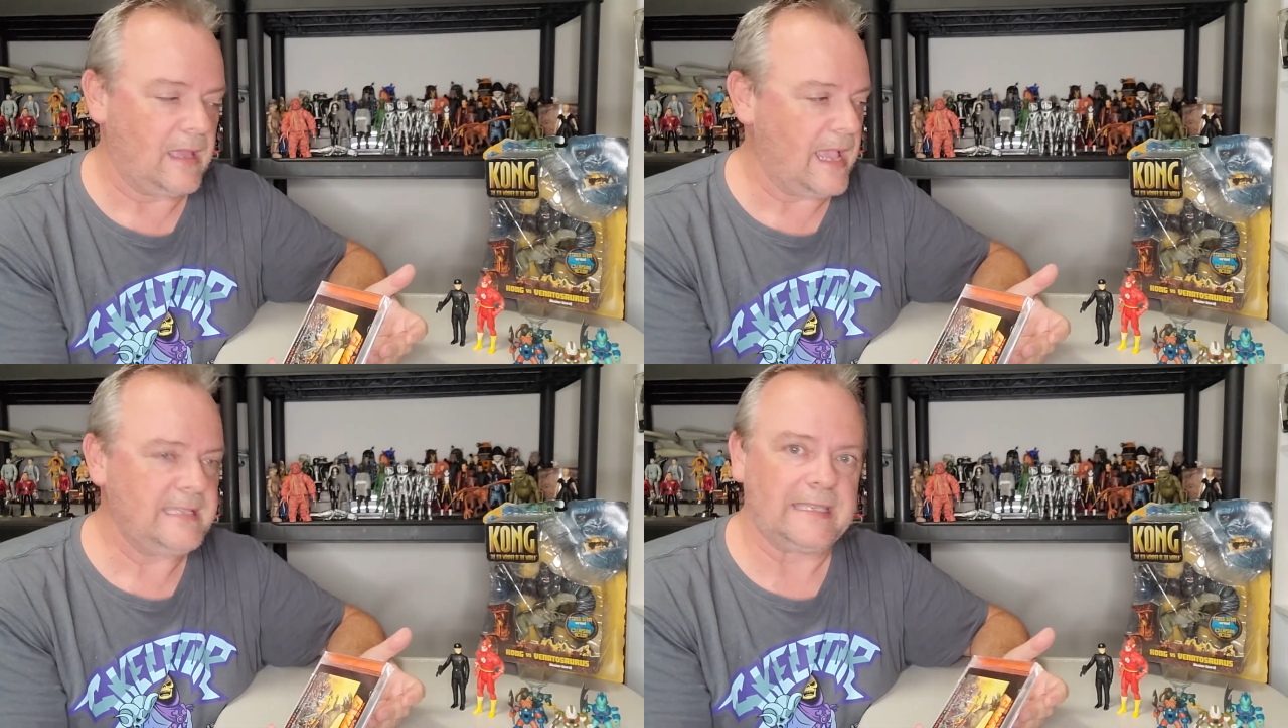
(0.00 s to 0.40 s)

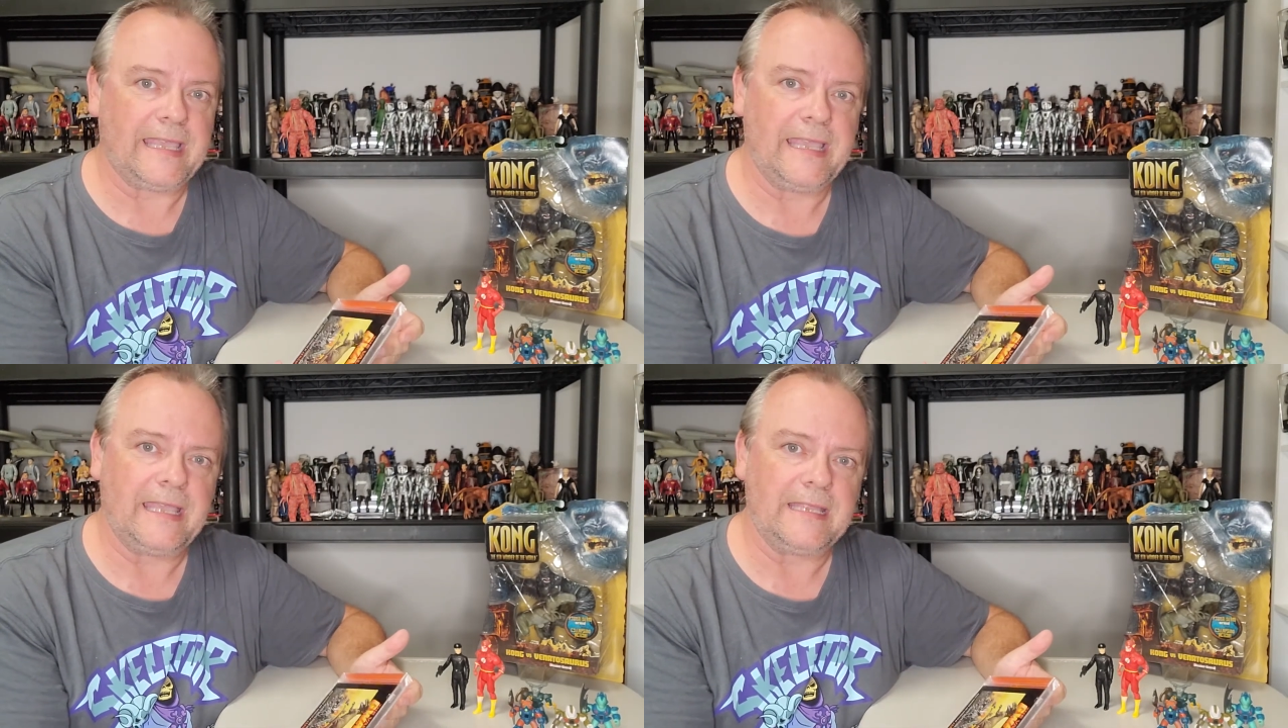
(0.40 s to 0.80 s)
as a
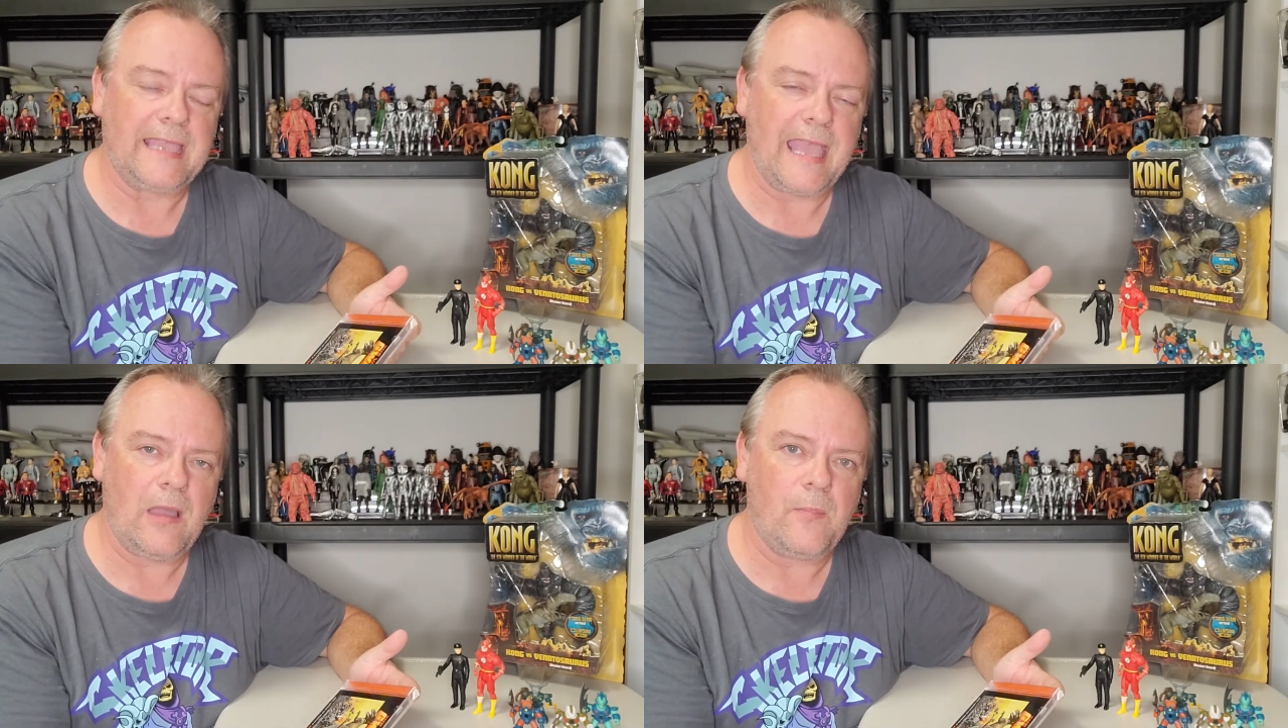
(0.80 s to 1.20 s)
kid,
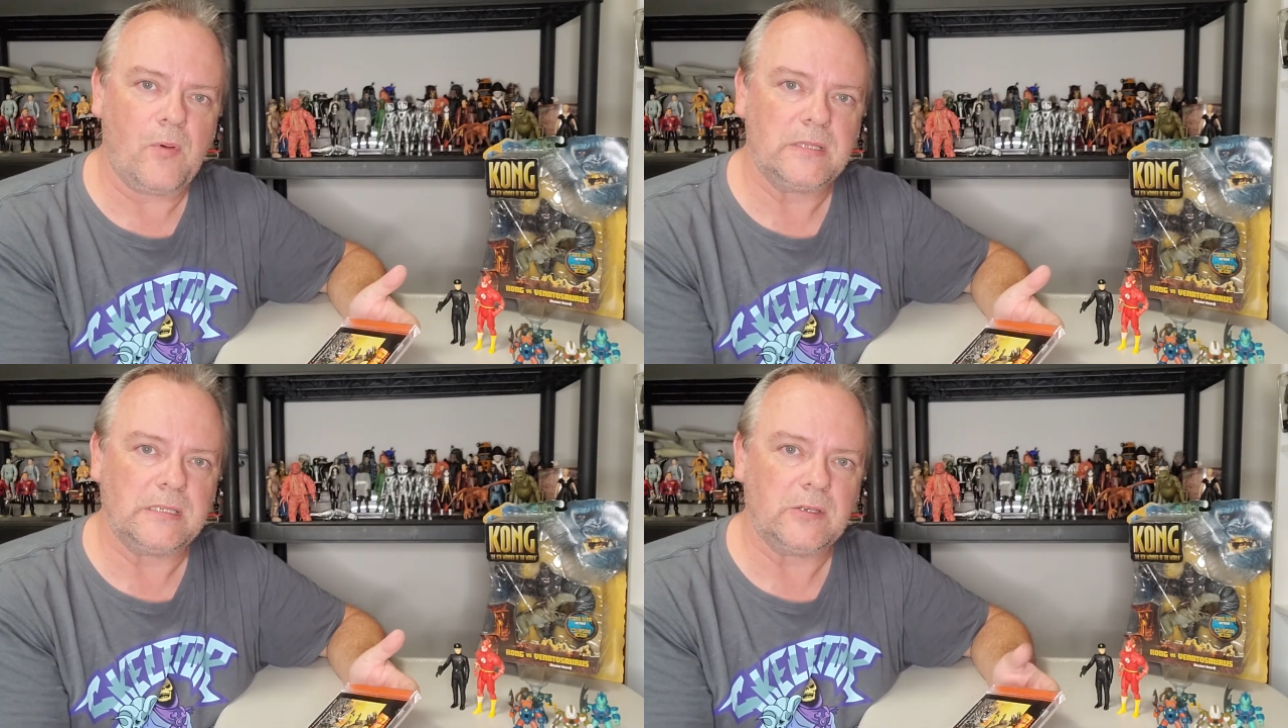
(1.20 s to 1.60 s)

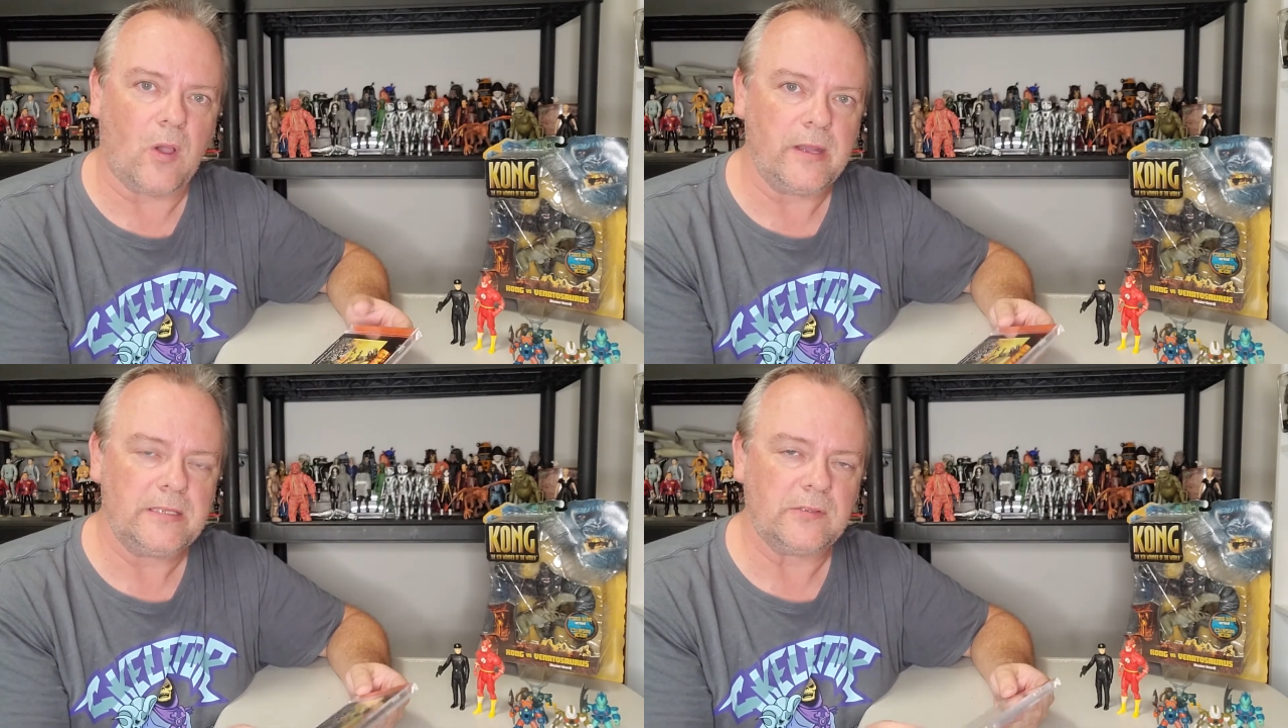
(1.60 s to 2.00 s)
cowboys and
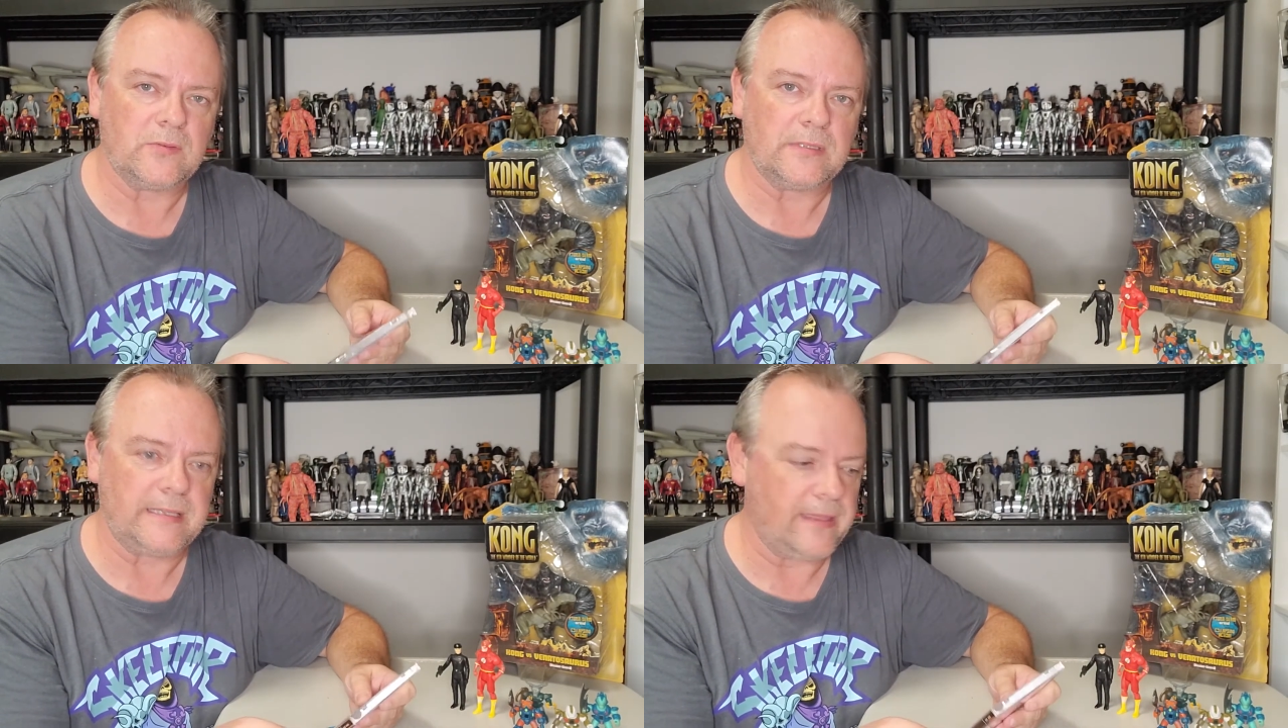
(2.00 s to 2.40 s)

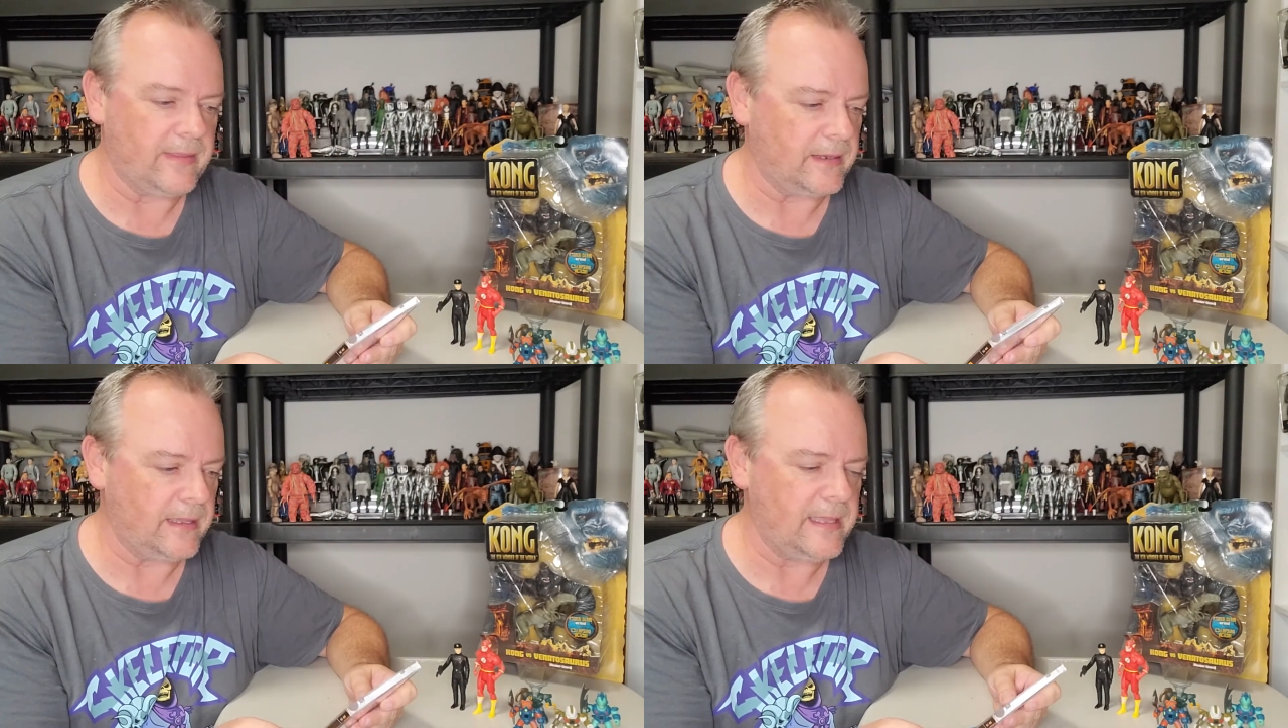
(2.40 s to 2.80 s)
dinosaurs
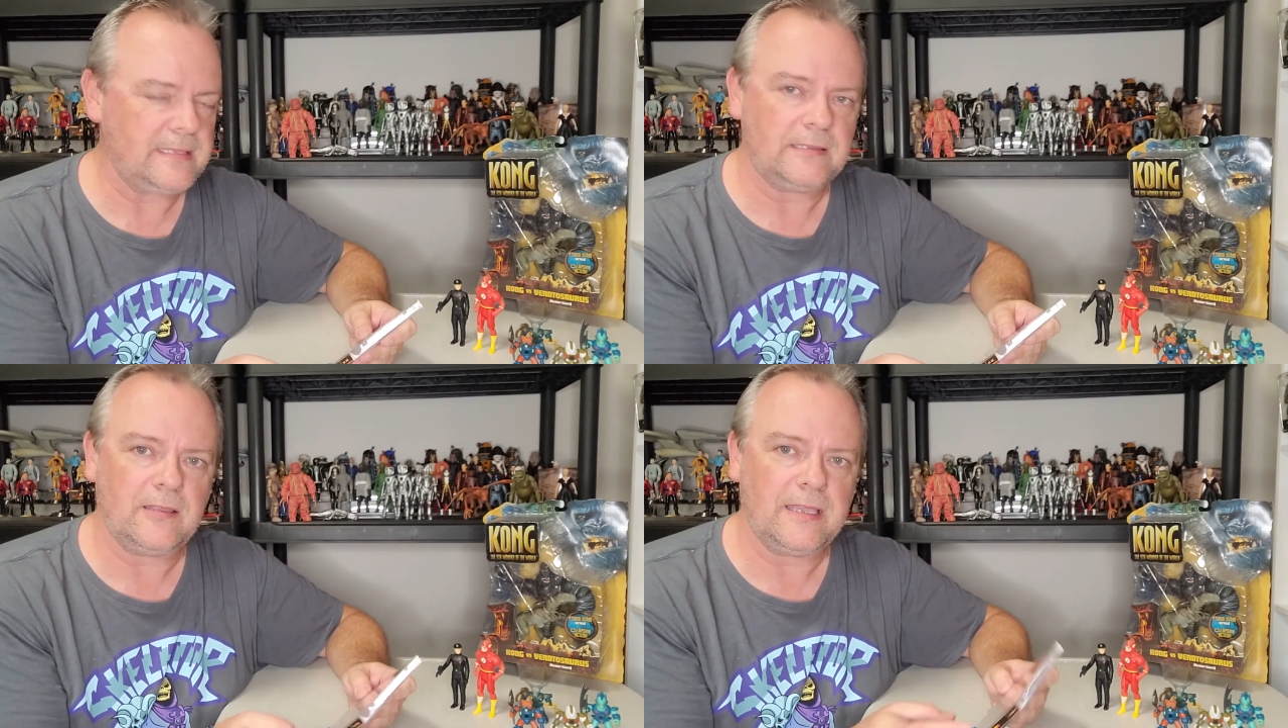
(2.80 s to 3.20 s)
together. Now
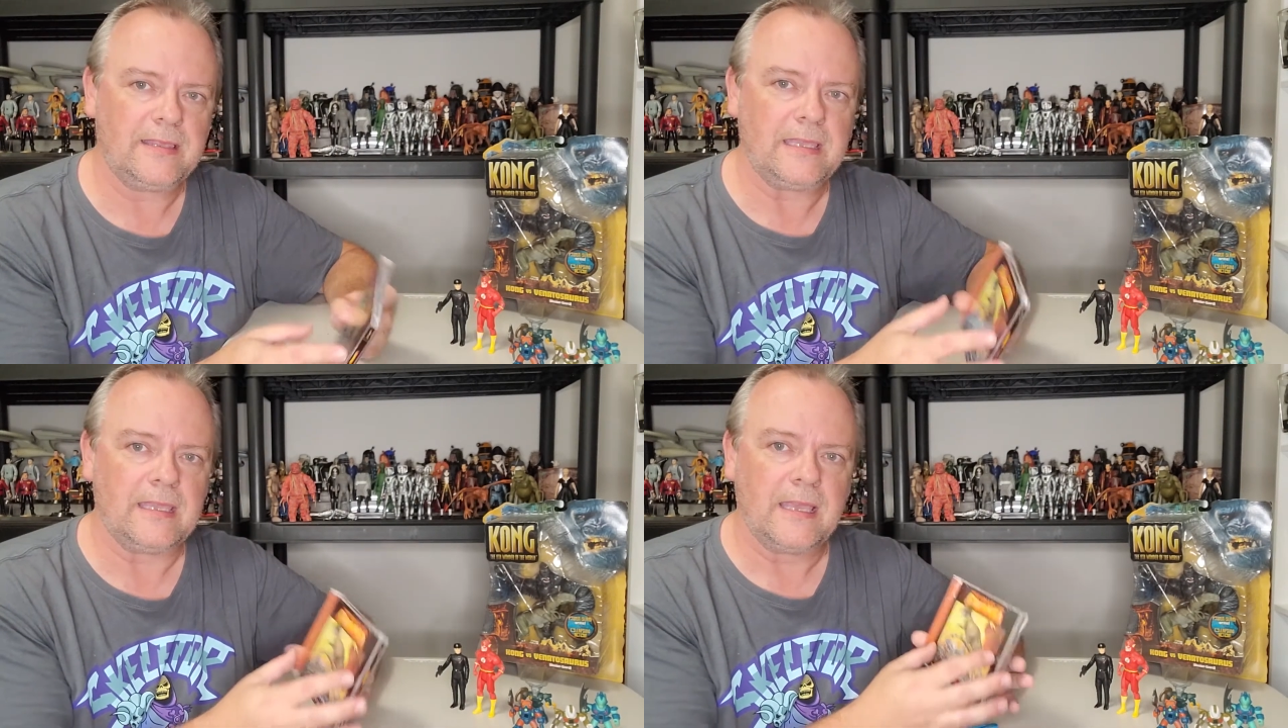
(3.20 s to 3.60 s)
it's like
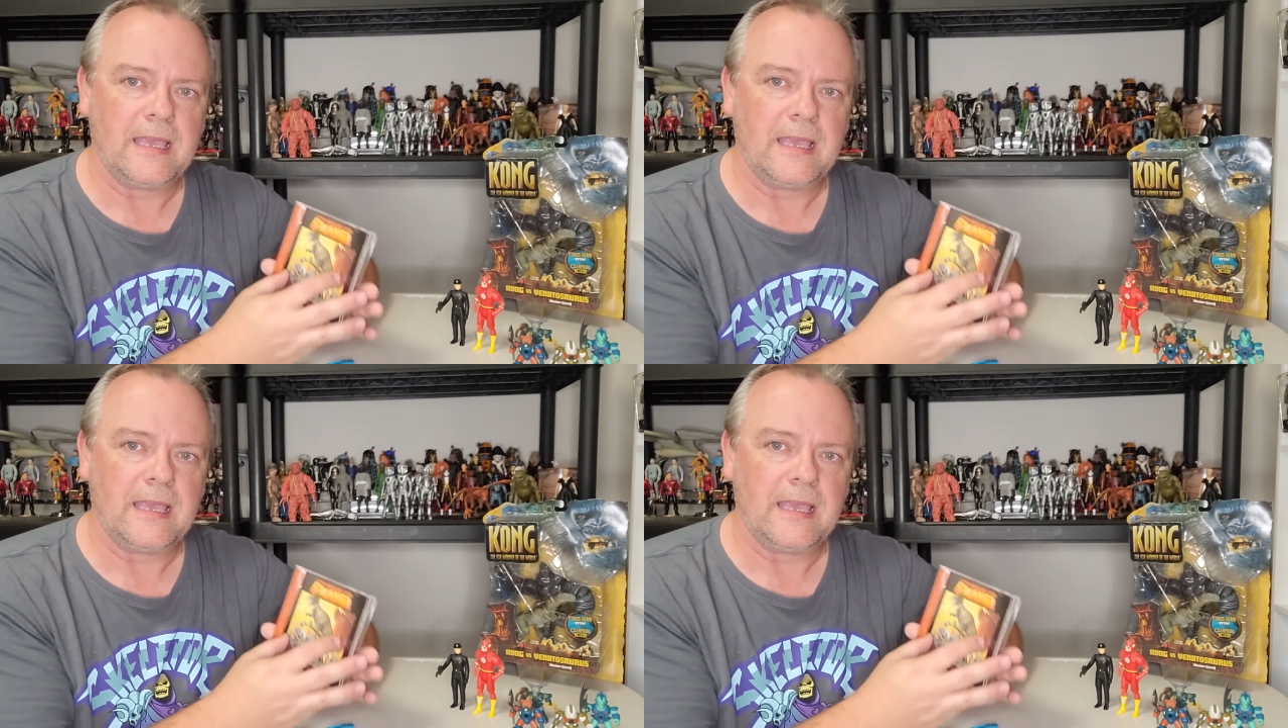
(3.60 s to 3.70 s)
the